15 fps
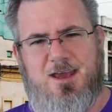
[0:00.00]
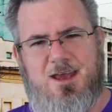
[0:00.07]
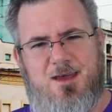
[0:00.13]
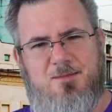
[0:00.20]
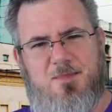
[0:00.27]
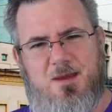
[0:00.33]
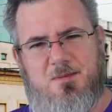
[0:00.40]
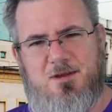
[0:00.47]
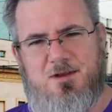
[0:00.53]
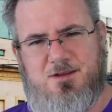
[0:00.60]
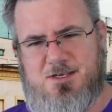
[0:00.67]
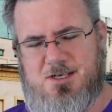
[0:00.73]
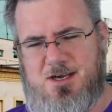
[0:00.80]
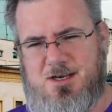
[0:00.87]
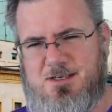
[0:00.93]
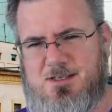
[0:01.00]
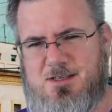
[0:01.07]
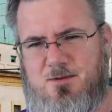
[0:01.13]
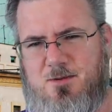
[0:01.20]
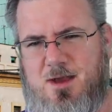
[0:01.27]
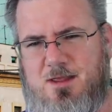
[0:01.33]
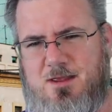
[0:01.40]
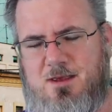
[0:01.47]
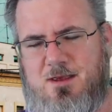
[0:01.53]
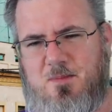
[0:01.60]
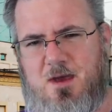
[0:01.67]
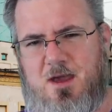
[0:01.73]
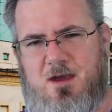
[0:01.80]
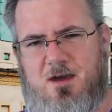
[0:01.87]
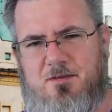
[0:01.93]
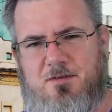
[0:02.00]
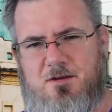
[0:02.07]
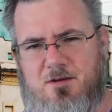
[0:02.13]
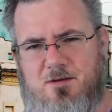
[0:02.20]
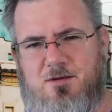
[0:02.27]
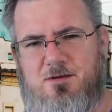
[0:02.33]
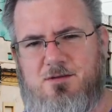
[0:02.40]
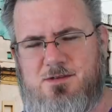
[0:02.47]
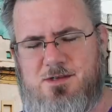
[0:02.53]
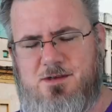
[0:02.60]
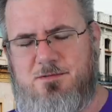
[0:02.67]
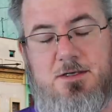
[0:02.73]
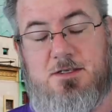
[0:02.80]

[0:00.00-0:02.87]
and maybe it'll change the way that you pay off your cruise.